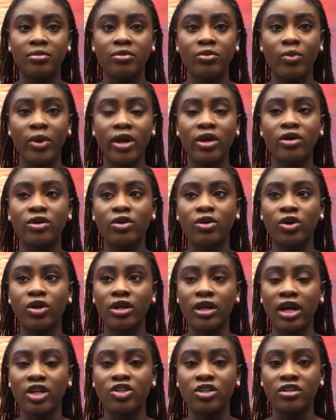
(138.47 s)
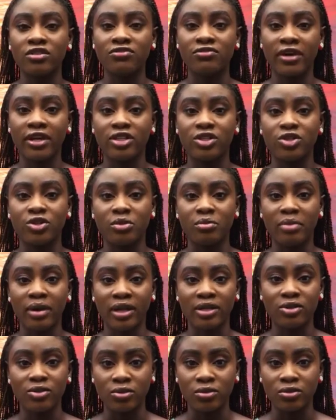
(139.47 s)
when God actually fights your
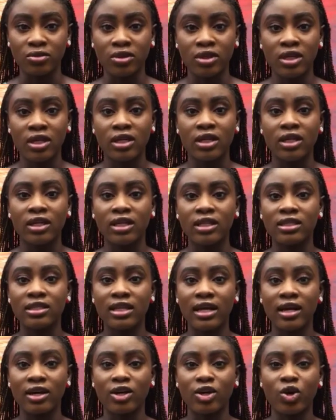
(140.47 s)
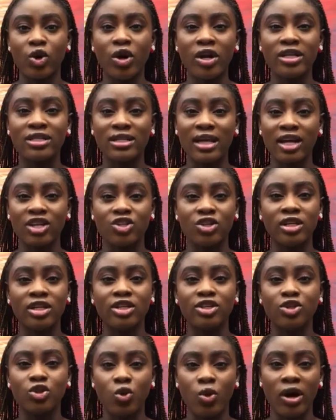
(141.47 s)
battle, it's that God is actually
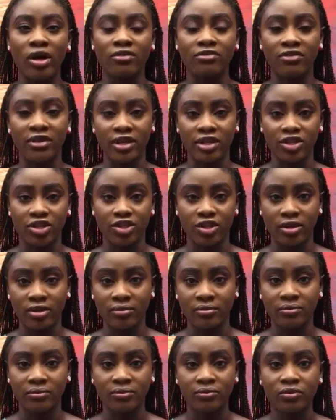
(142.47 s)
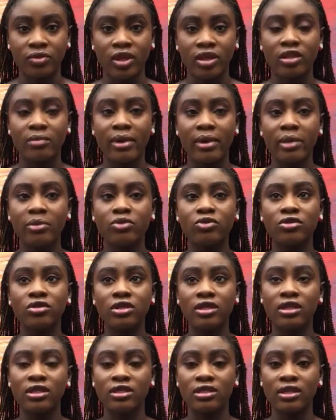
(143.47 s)
your avenger. The Bible
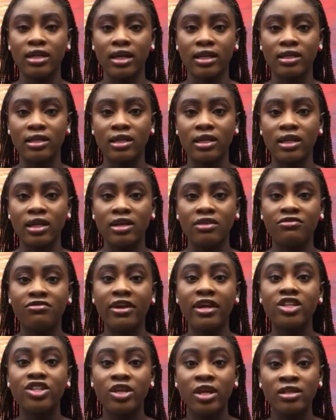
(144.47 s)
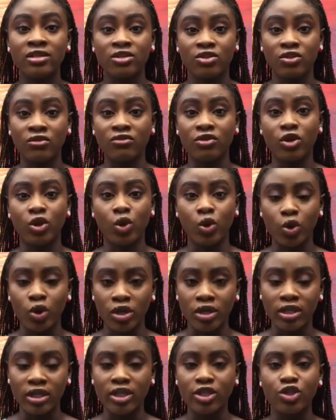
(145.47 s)
says that vengeance is of the Lord.
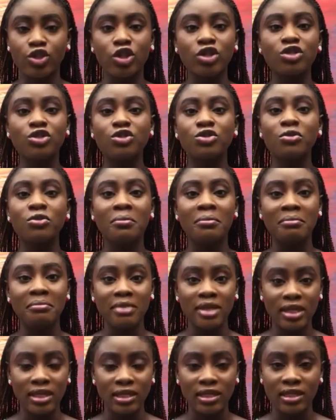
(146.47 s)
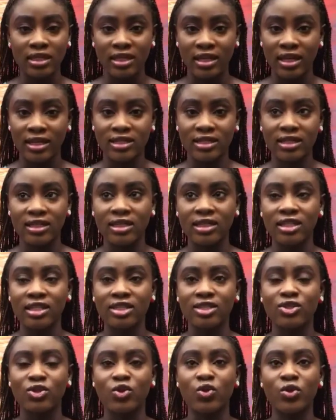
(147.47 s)
It doesn't mean that He
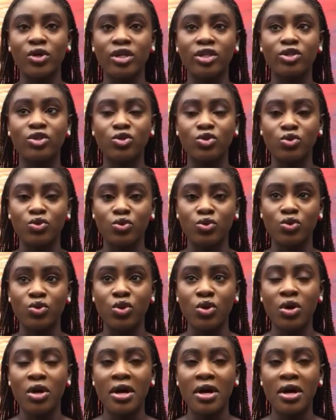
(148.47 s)
is going to